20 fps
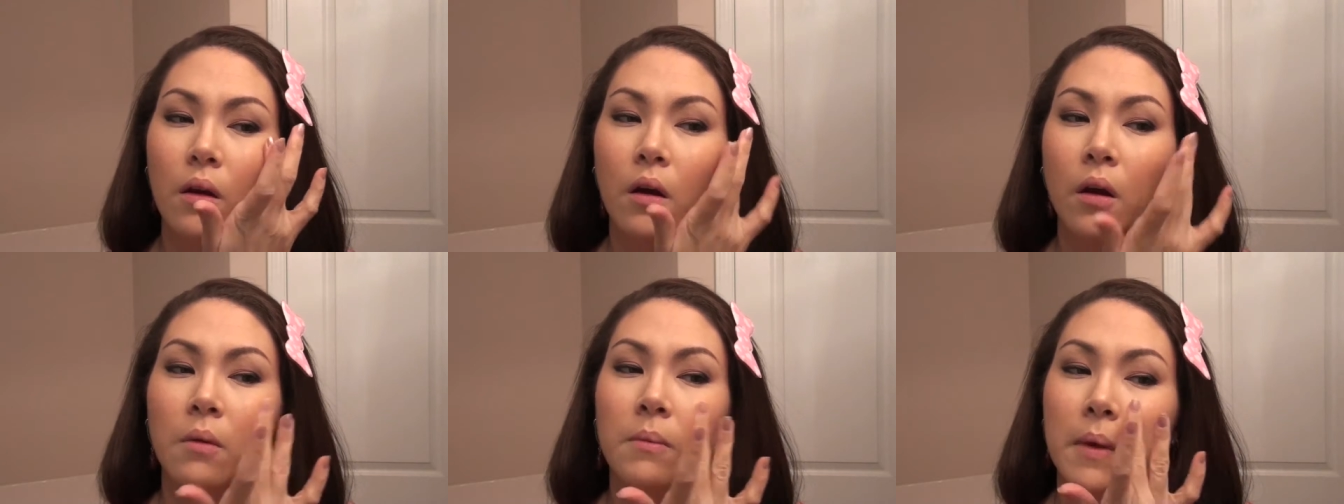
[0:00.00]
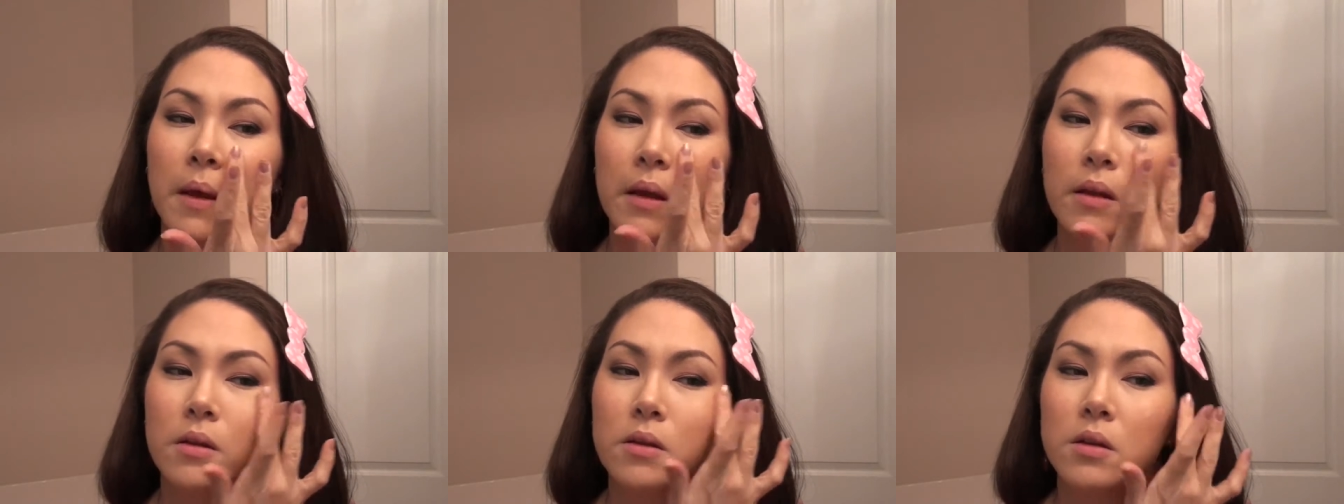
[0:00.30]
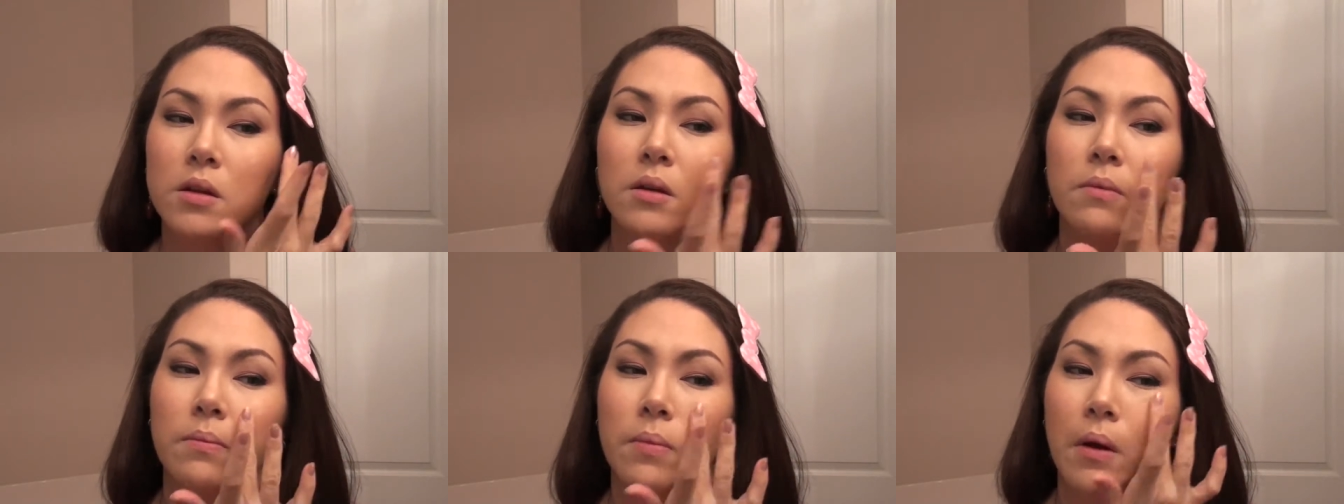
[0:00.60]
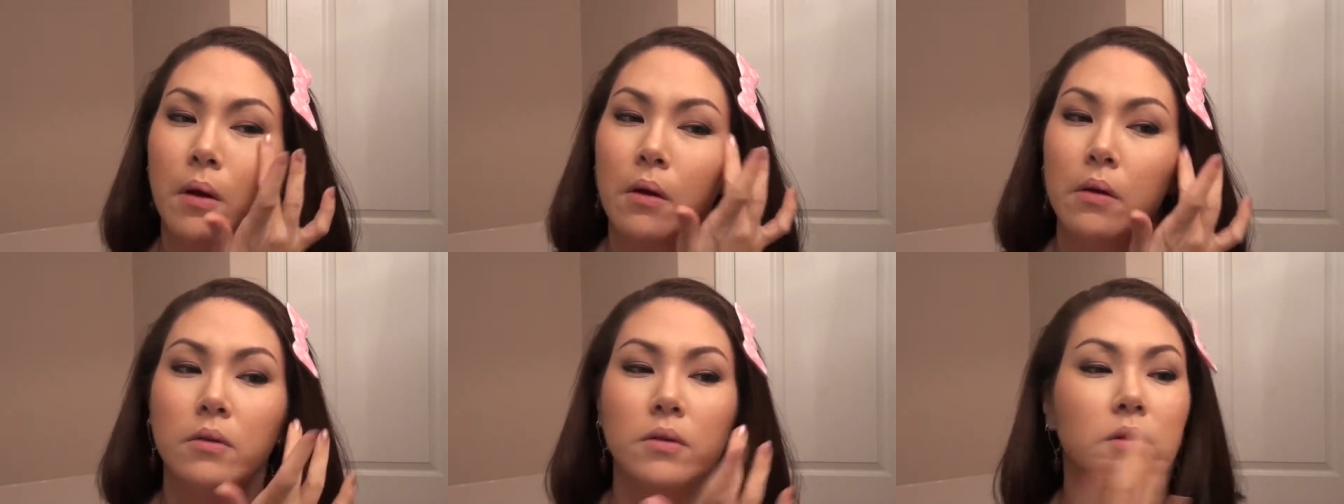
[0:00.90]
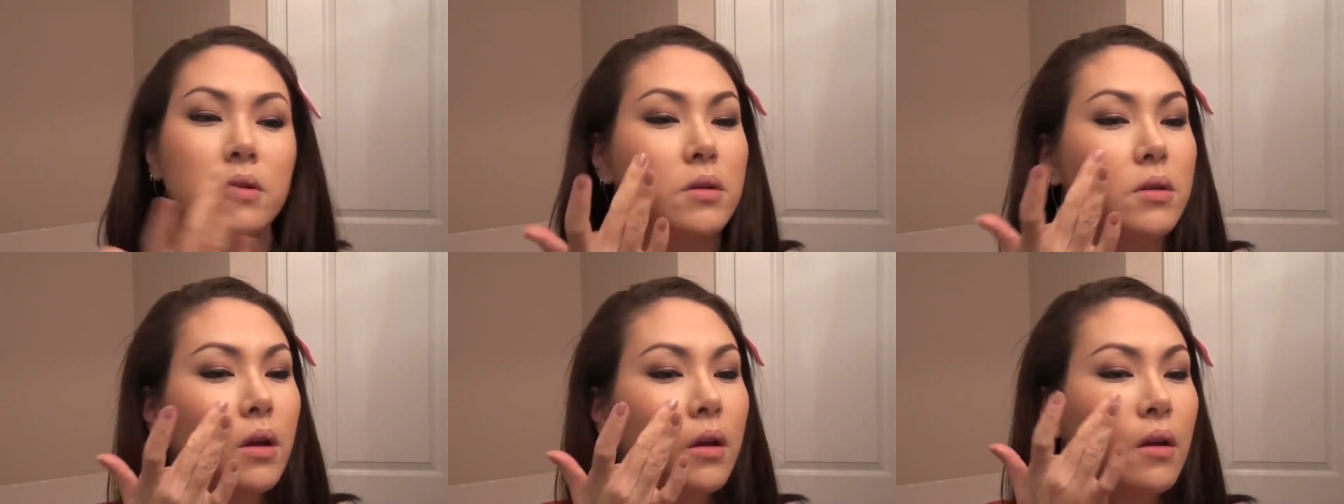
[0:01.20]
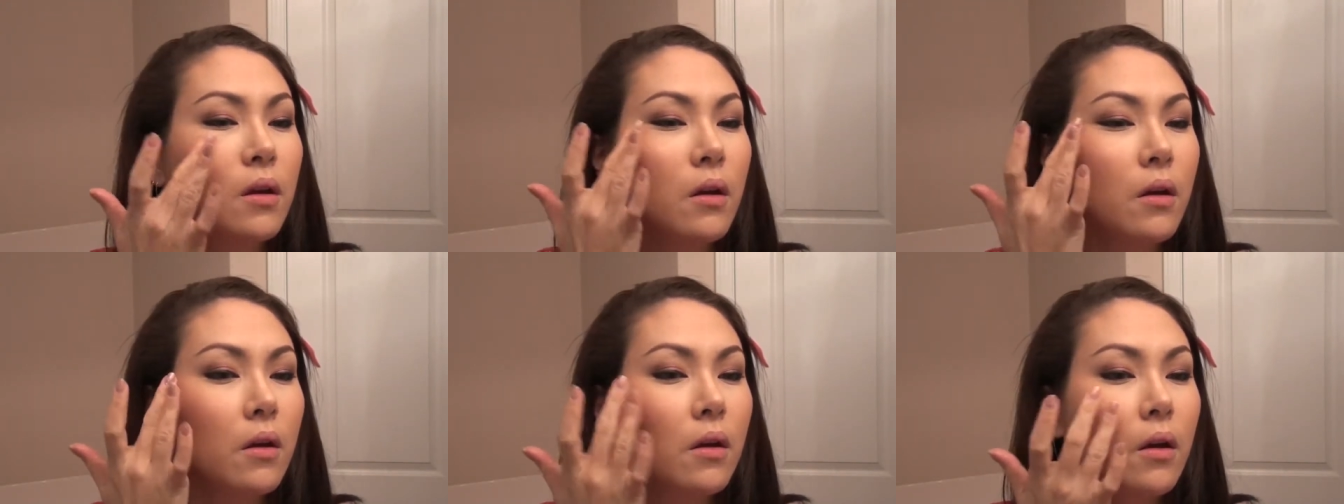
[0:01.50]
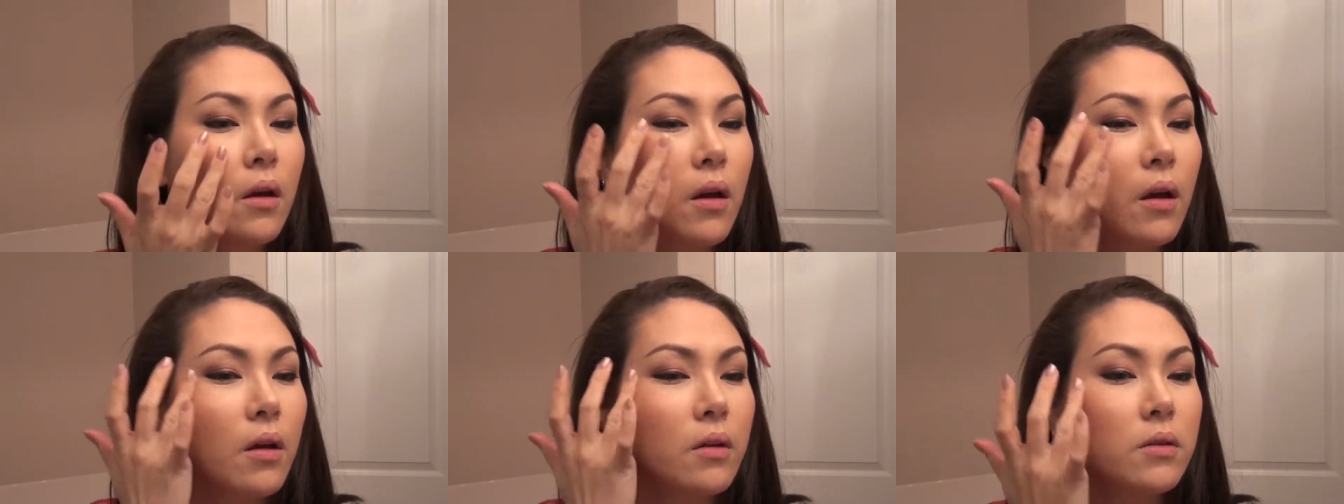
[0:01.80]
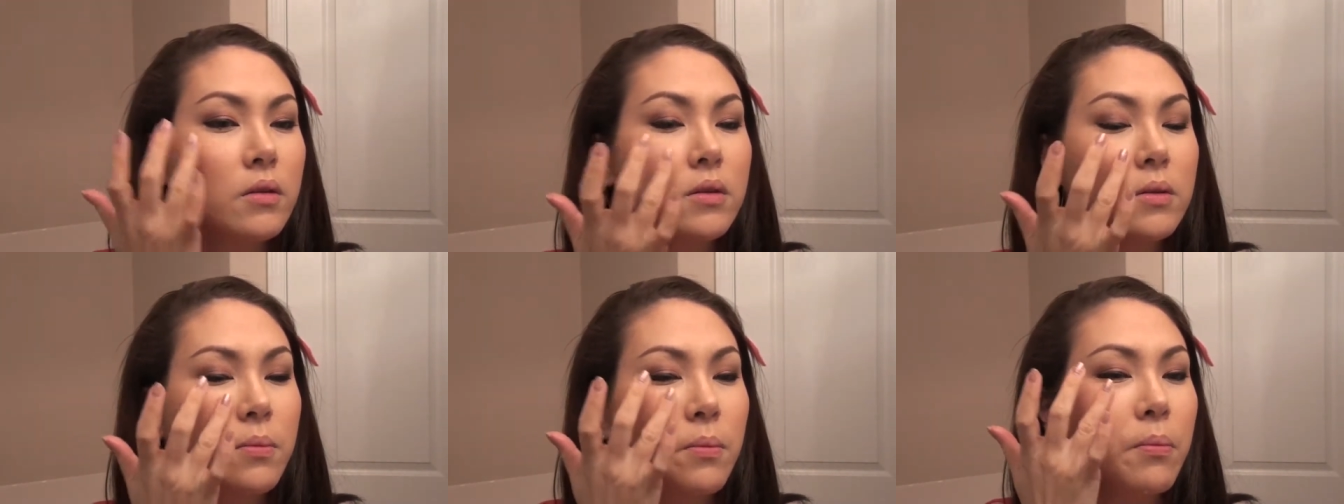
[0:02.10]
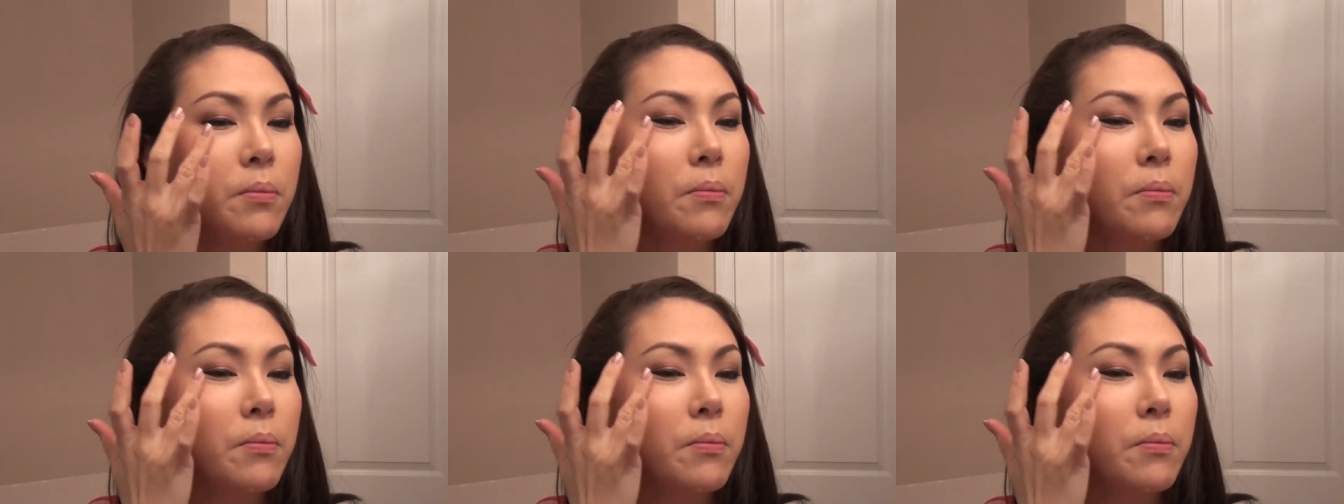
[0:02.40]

on my cheekbones, and just